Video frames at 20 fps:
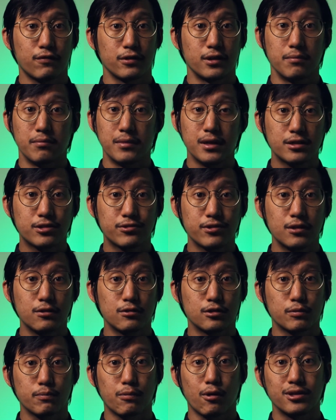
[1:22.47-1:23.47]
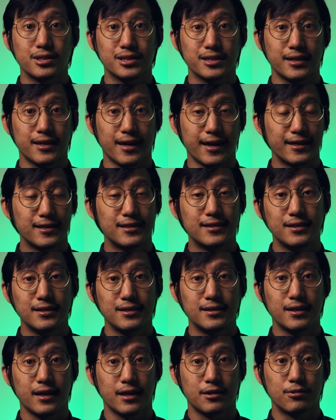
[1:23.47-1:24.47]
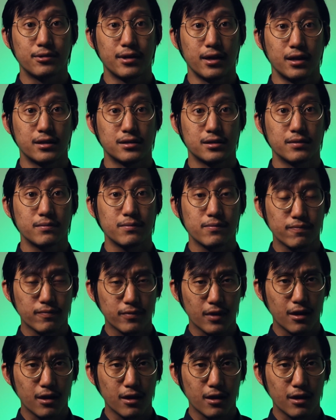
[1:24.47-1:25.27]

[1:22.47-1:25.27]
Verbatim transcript: for the military to sponsor an I T E education,